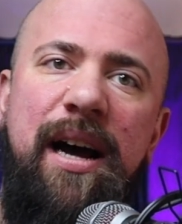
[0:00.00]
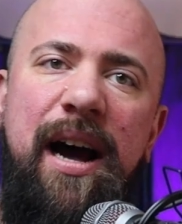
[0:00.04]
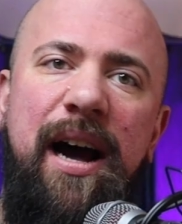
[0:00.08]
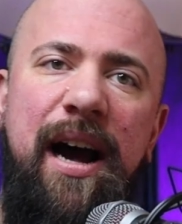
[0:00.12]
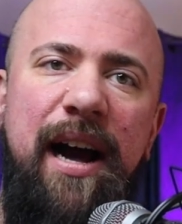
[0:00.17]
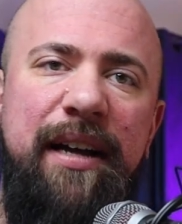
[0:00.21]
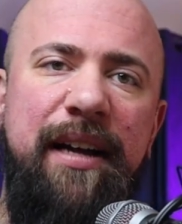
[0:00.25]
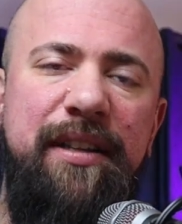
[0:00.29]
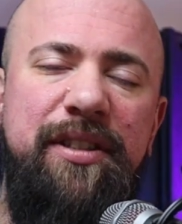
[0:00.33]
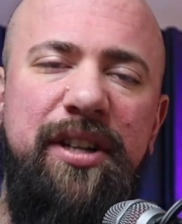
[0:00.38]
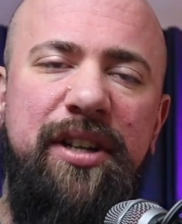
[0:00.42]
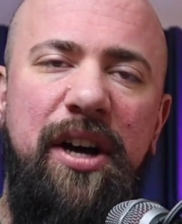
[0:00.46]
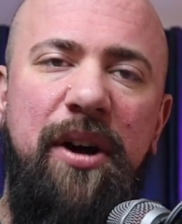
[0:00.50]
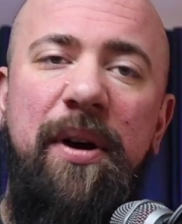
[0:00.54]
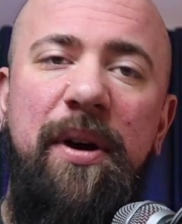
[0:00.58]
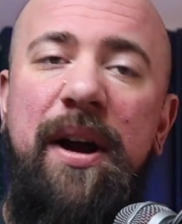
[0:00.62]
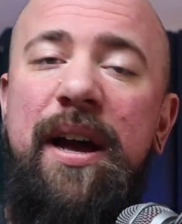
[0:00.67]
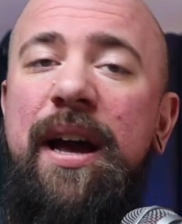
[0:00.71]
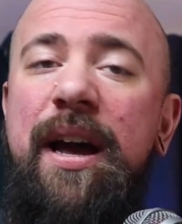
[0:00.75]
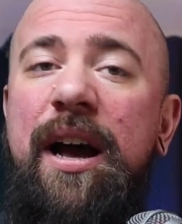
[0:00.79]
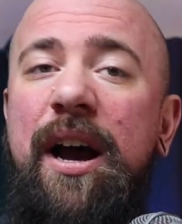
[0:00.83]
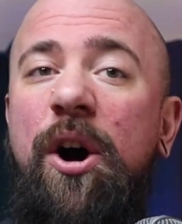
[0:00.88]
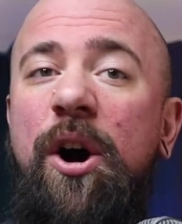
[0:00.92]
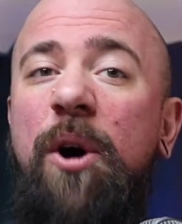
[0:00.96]
So
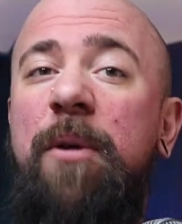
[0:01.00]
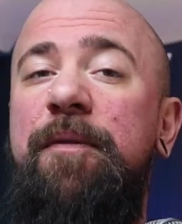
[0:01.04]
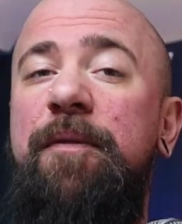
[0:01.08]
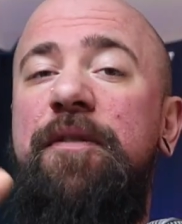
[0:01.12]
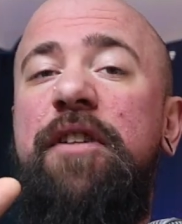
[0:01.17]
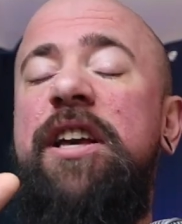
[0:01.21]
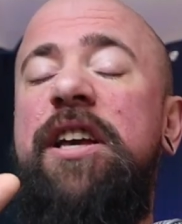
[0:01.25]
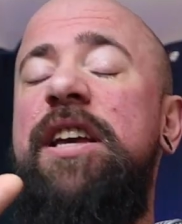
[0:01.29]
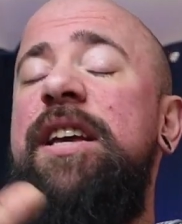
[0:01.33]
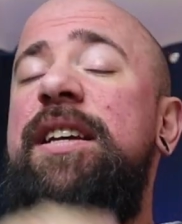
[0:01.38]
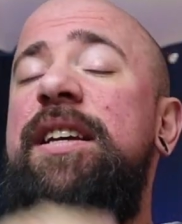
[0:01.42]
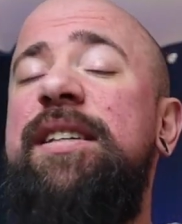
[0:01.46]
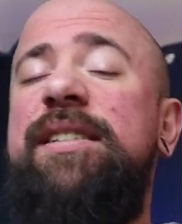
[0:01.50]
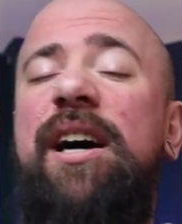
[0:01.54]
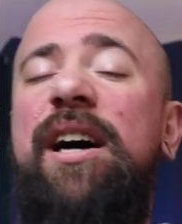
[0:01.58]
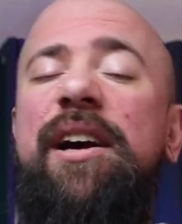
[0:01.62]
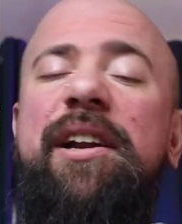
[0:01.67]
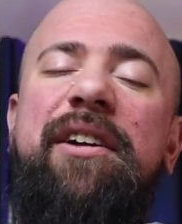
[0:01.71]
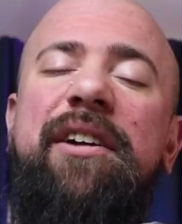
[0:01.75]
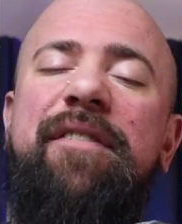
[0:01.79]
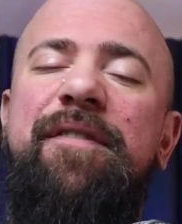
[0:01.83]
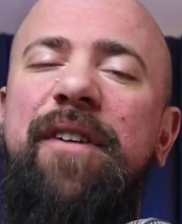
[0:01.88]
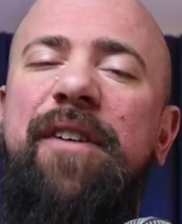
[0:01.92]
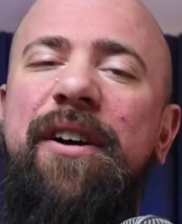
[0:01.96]
hopefully you
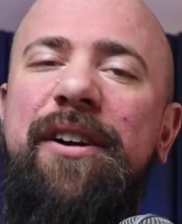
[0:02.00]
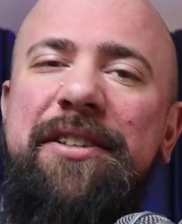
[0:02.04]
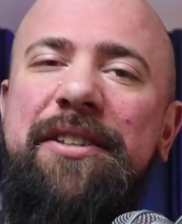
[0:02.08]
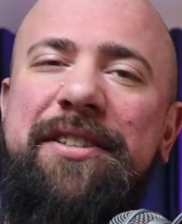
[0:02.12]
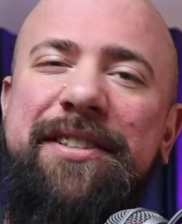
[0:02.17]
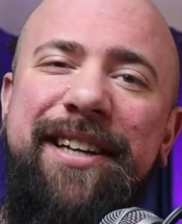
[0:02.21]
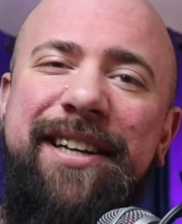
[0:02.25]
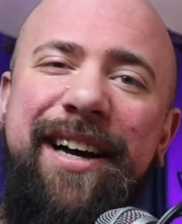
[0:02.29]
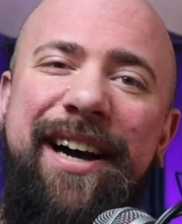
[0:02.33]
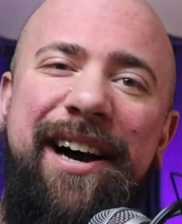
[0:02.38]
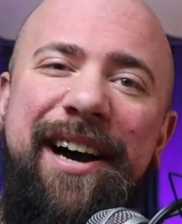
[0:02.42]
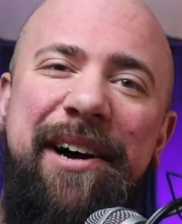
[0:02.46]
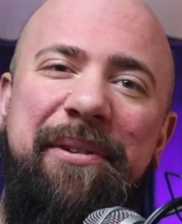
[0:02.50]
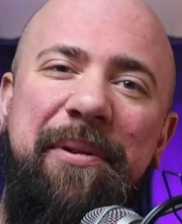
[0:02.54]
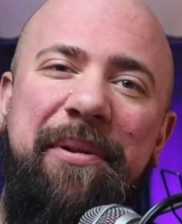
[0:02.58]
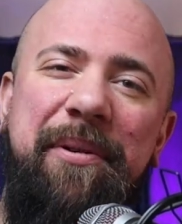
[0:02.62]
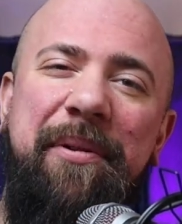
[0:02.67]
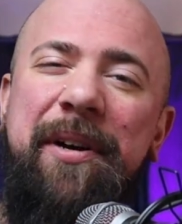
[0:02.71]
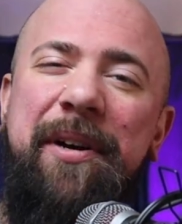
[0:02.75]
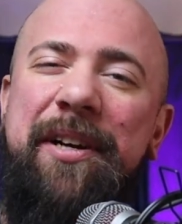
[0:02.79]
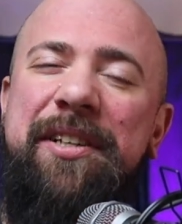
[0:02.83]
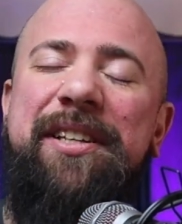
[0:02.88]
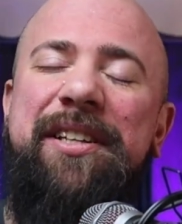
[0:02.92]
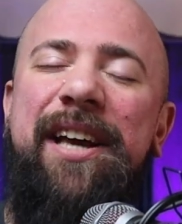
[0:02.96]
saw it here first.
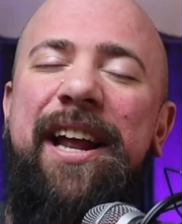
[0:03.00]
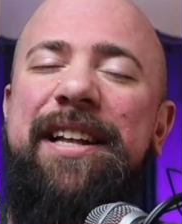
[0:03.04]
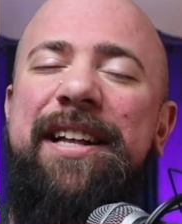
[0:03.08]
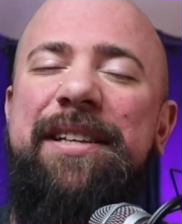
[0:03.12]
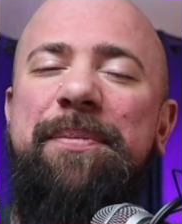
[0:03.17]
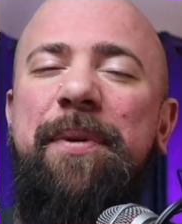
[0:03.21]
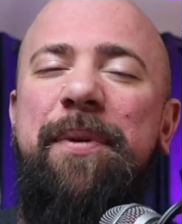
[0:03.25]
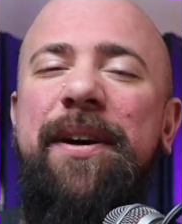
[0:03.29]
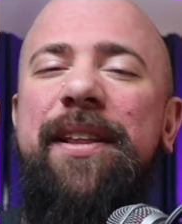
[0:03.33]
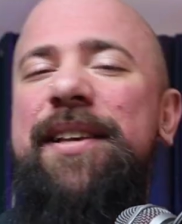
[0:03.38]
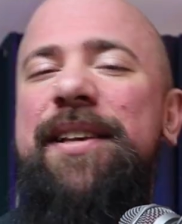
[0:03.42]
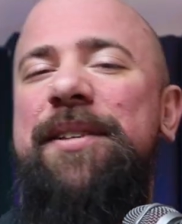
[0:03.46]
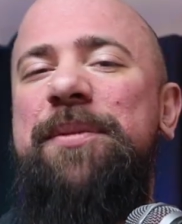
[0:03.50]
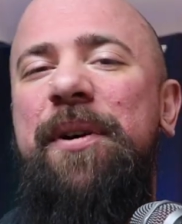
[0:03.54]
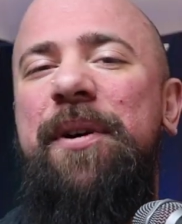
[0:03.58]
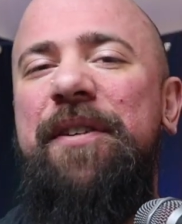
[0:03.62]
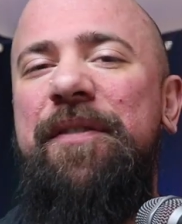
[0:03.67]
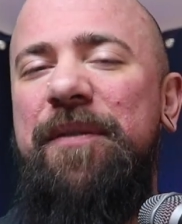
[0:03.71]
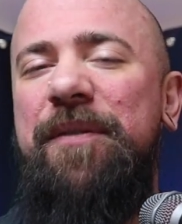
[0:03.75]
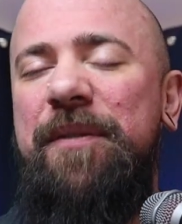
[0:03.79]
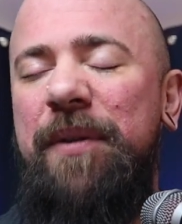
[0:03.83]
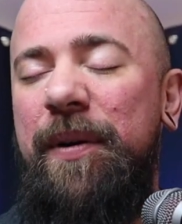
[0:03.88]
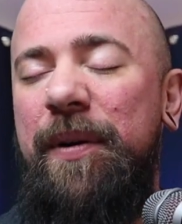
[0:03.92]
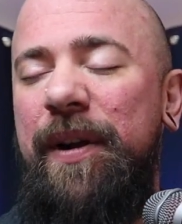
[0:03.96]
We're excited to bring this
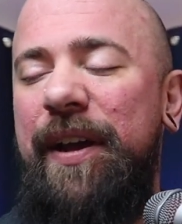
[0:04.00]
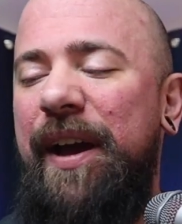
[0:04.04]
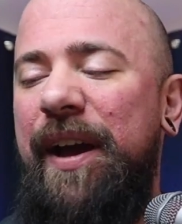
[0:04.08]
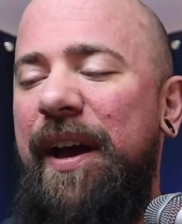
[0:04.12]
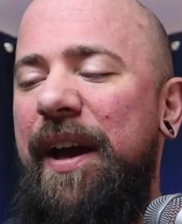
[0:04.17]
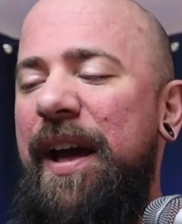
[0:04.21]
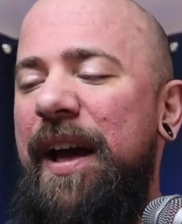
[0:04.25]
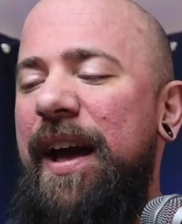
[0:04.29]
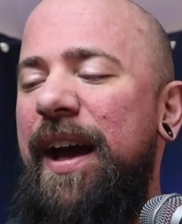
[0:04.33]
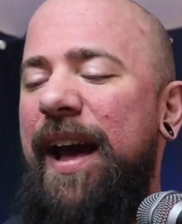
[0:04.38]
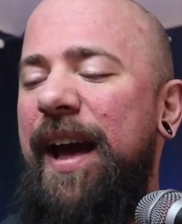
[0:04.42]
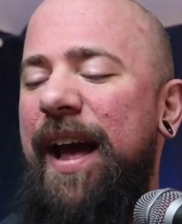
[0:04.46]
one for you.